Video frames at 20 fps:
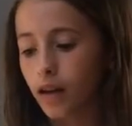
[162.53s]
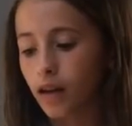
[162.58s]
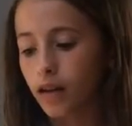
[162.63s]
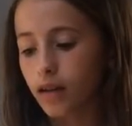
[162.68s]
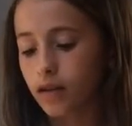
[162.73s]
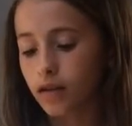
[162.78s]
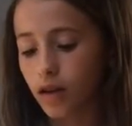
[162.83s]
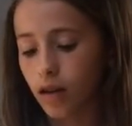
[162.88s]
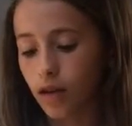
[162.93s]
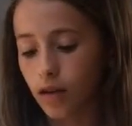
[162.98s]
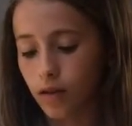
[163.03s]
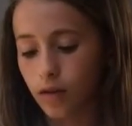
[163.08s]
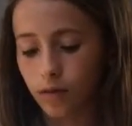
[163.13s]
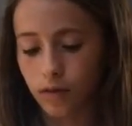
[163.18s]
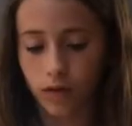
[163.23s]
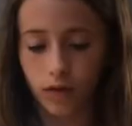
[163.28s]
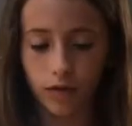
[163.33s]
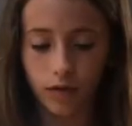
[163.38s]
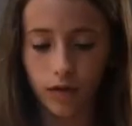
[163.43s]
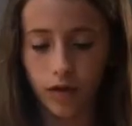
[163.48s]
So
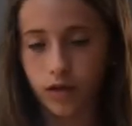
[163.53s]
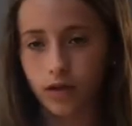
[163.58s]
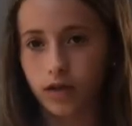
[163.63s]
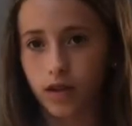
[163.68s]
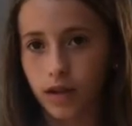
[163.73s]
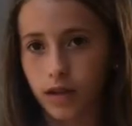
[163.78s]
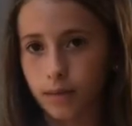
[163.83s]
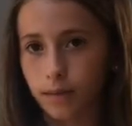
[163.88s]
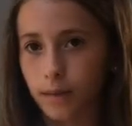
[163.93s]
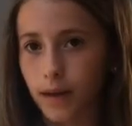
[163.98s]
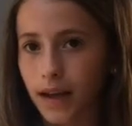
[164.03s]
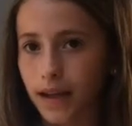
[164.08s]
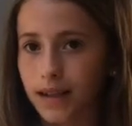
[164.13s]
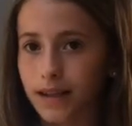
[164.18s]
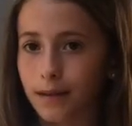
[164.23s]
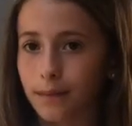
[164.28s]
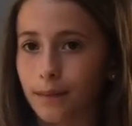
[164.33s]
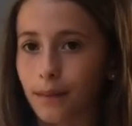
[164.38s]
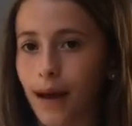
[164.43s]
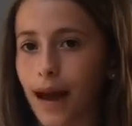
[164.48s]
you could just mix
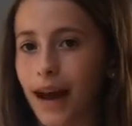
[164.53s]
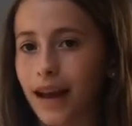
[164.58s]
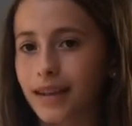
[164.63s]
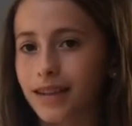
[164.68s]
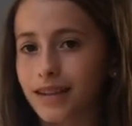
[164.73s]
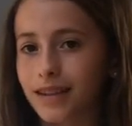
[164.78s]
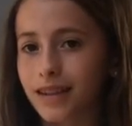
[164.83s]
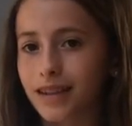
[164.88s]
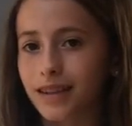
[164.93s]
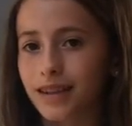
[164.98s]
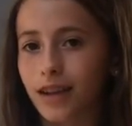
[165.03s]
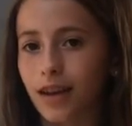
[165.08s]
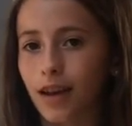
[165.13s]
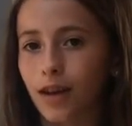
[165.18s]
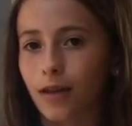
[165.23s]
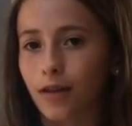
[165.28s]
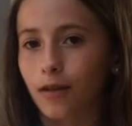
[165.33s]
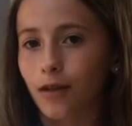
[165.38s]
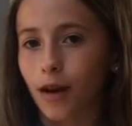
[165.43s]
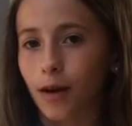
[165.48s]
and match. So
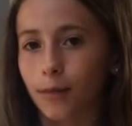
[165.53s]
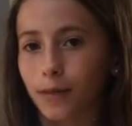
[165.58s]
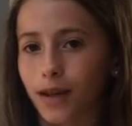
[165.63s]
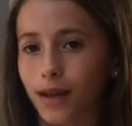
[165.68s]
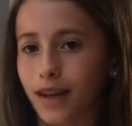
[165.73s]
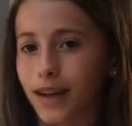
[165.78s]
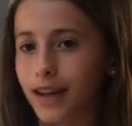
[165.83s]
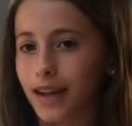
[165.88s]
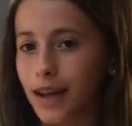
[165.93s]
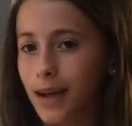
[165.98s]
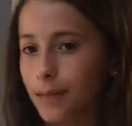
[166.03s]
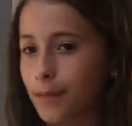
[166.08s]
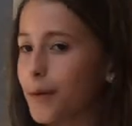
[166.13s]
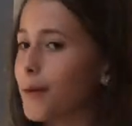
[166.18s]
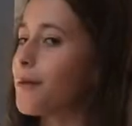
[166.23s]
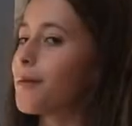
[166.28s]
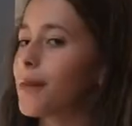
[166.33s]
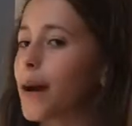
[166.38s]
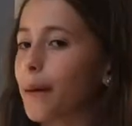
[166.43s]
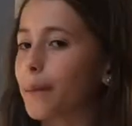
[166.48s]
I'm gonna keep
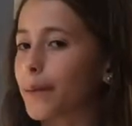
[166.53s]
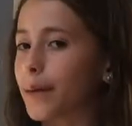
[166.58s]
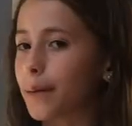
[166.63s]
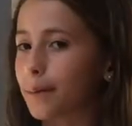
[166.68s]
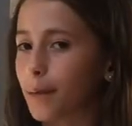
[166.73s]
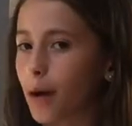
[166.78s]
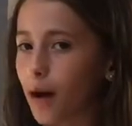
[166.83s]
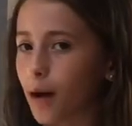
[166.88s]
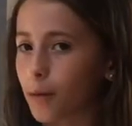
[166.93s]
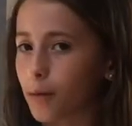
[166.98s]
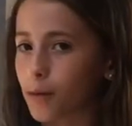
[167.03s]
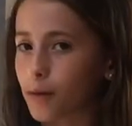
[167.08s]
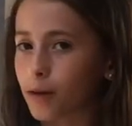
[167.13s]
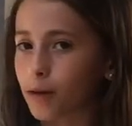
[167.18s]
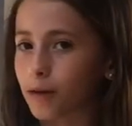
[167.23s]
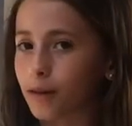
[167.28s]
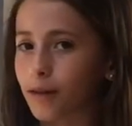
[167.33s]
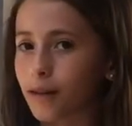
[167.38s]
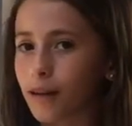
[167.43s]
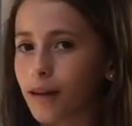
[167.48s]
on wrapping my
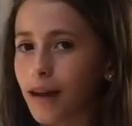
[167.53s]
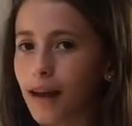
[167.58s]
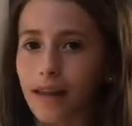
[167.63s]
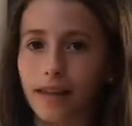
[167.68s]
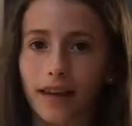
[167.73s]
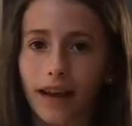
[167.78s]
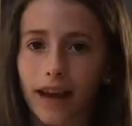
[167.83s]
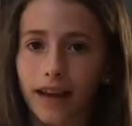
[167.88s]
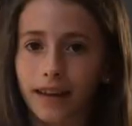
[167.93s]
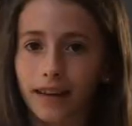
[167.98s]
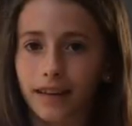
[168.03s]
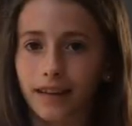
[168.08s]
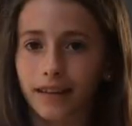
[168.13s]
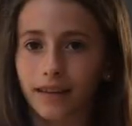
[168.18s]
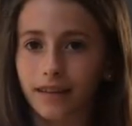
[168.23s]
wool and then